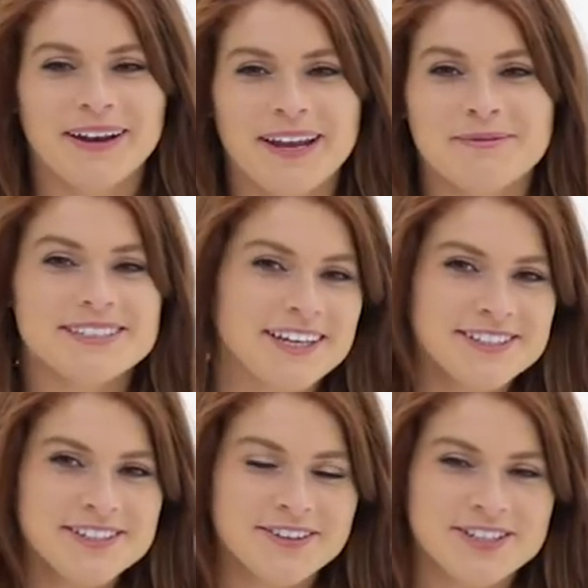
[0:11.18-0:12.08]
name is
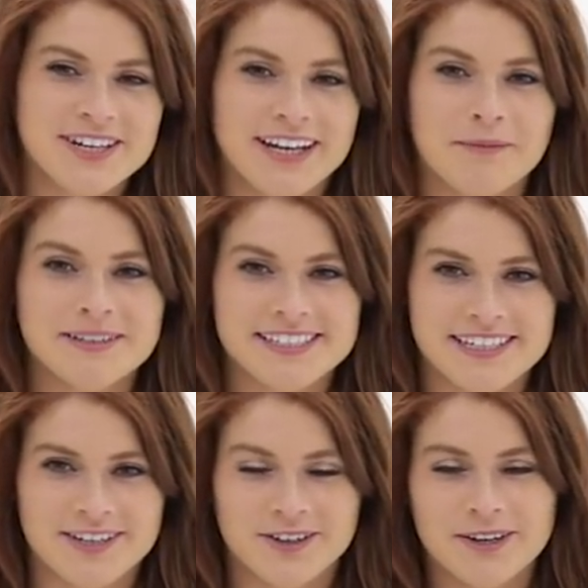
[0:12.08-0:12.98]
Elsie Ritchie, and I'm a
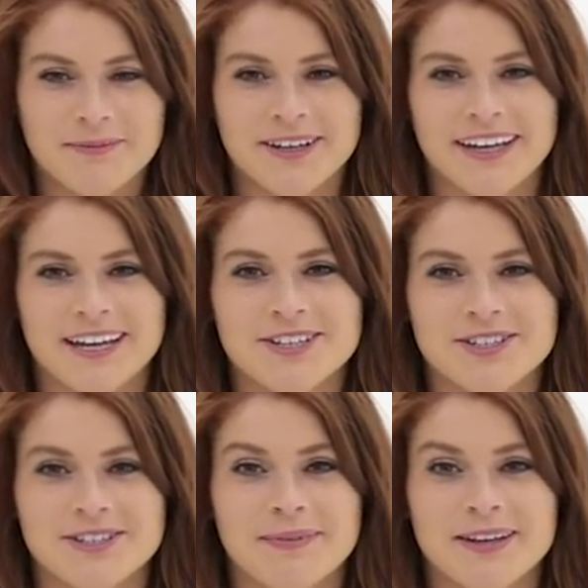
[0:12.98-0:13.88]
senior
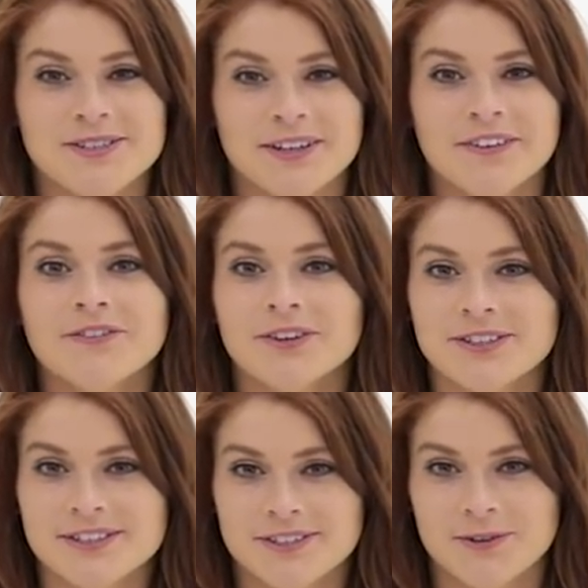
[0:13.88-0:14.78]
communication major for the
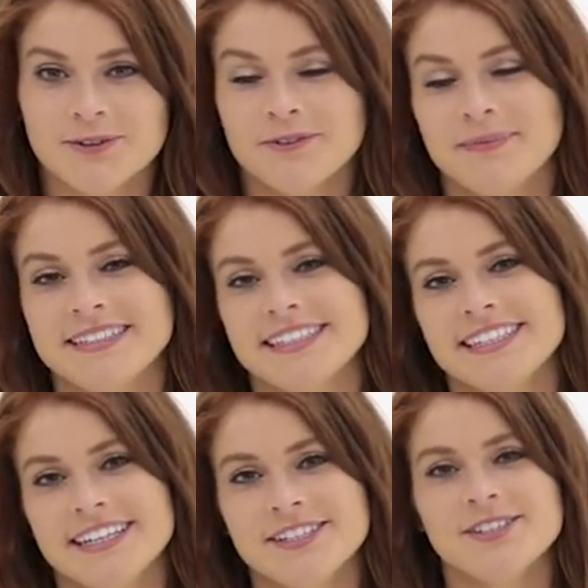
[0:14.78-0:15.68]
School of Business
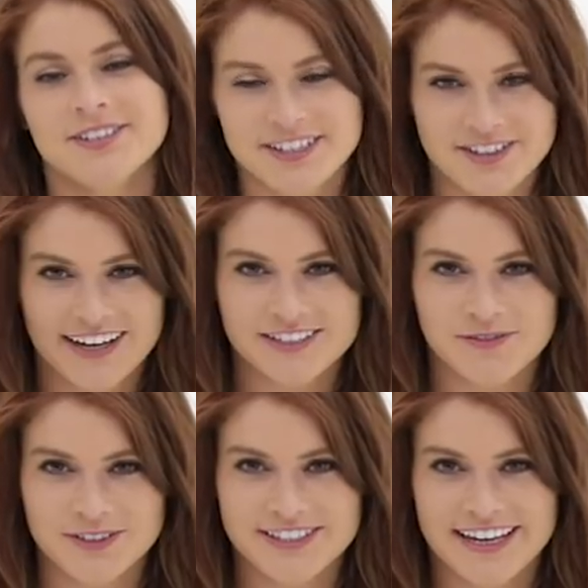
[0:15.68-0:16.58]
and Industry at
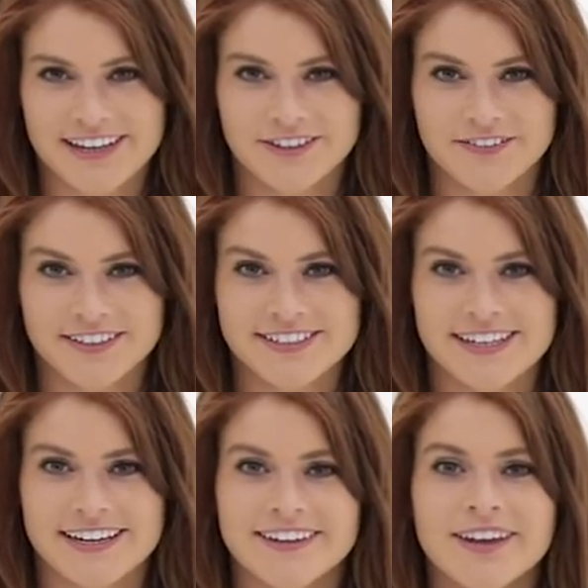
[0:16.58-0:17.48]
Jacksonville State
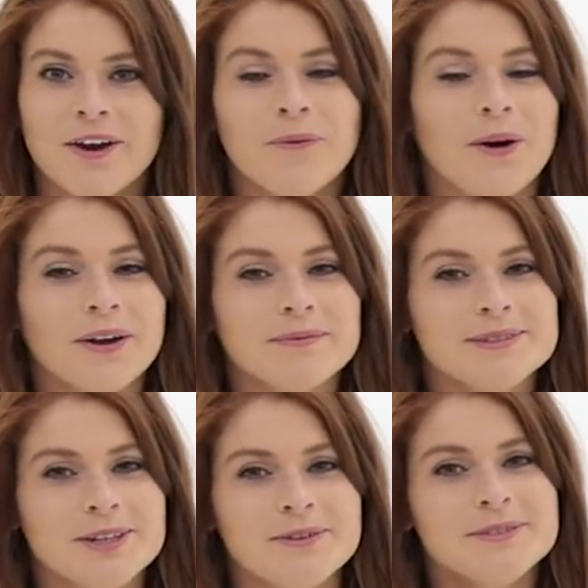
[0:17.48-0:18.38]
University. Welcome
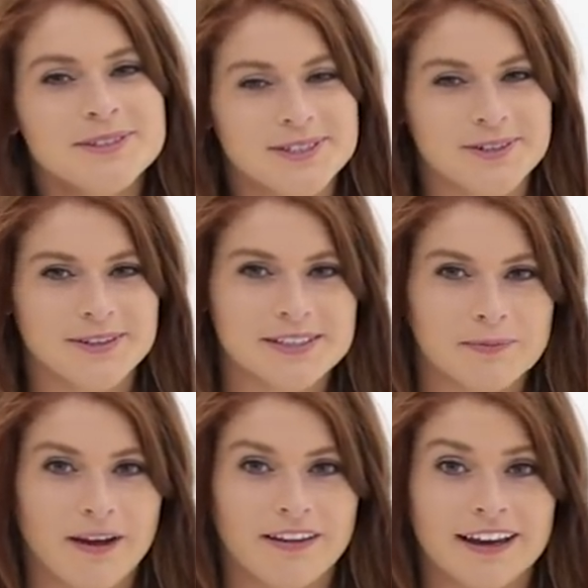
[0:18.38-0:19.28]
to Student
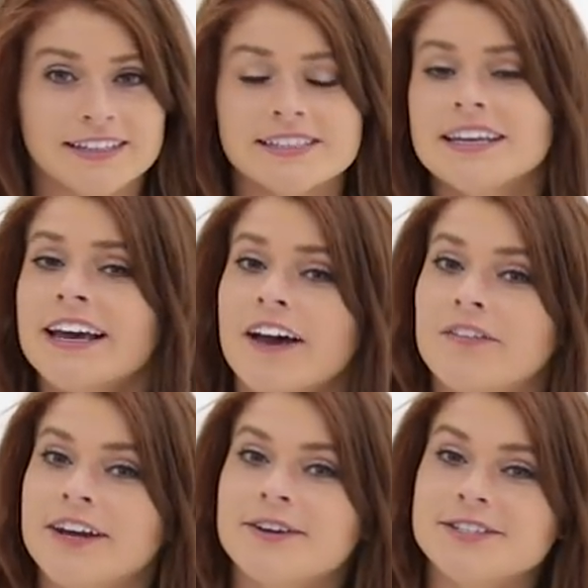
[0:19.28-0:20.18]
Spotlights, a
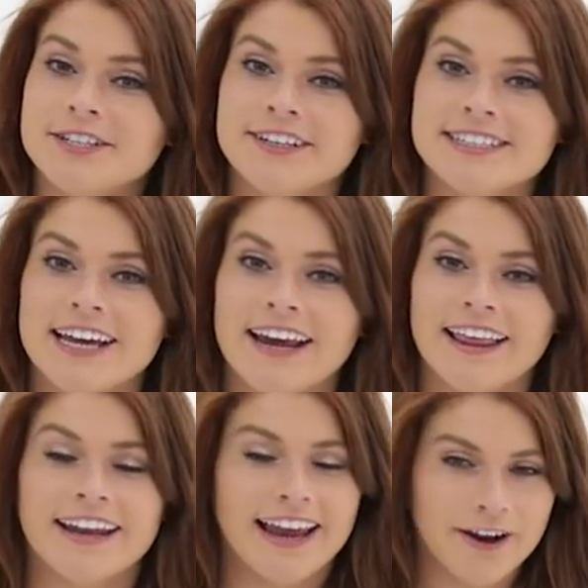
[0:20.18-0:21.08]
video series
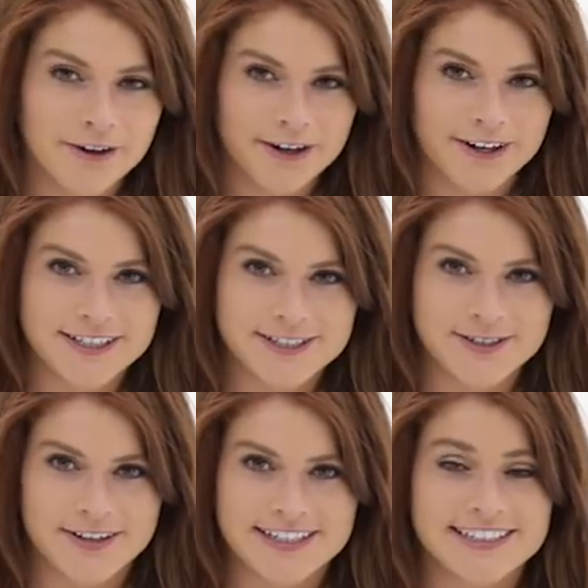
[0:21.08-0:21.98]
highlighting our current
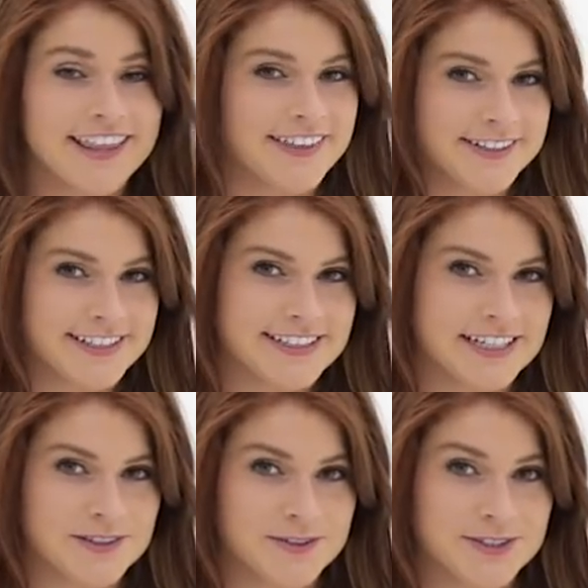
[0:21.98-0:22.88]
students and their
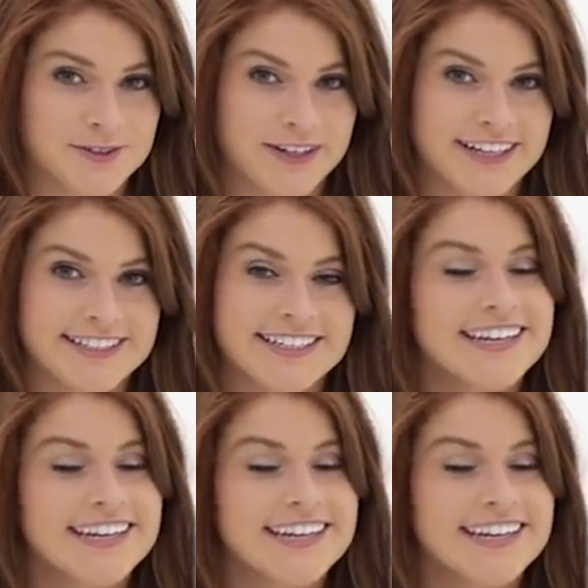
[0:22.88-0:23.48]
successful stories.